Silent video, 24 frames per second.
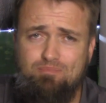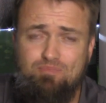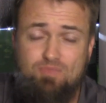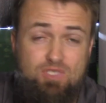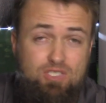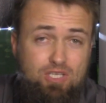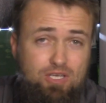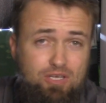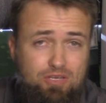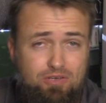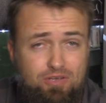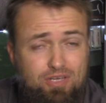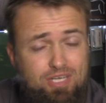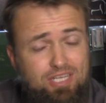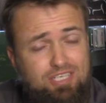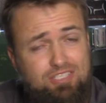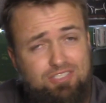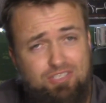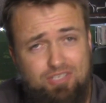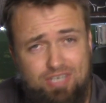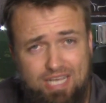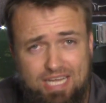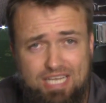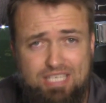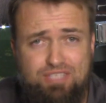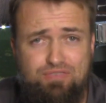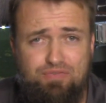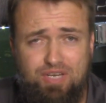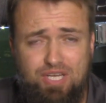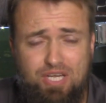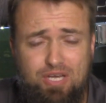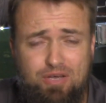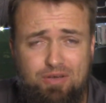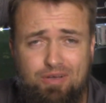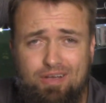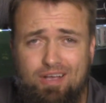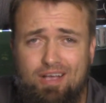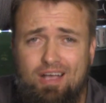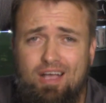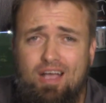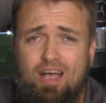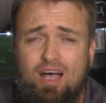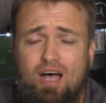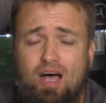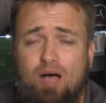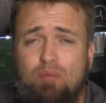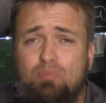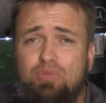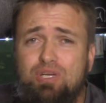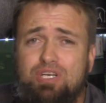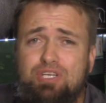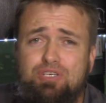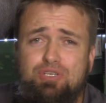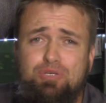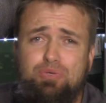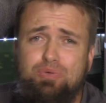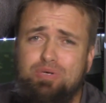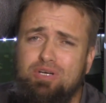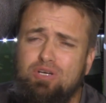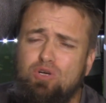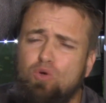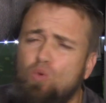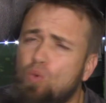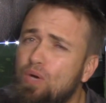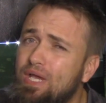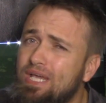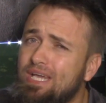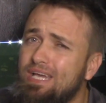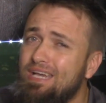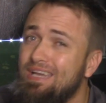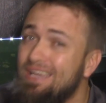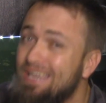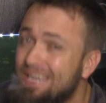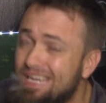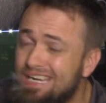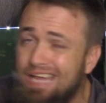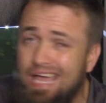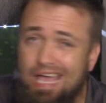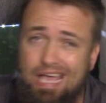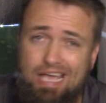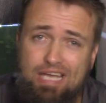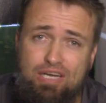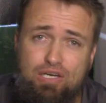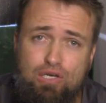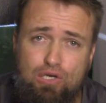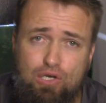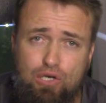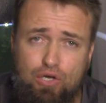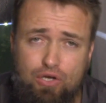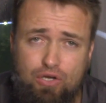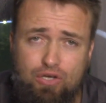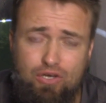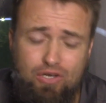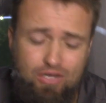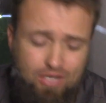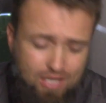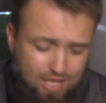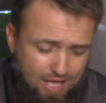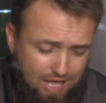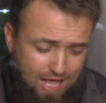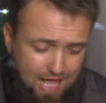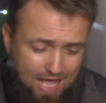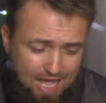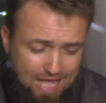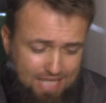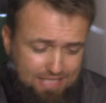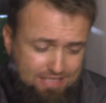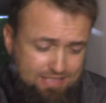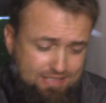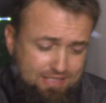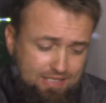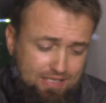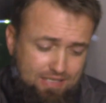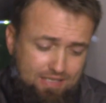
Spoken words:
So in today's video, I'm going to do a quick in-hand look at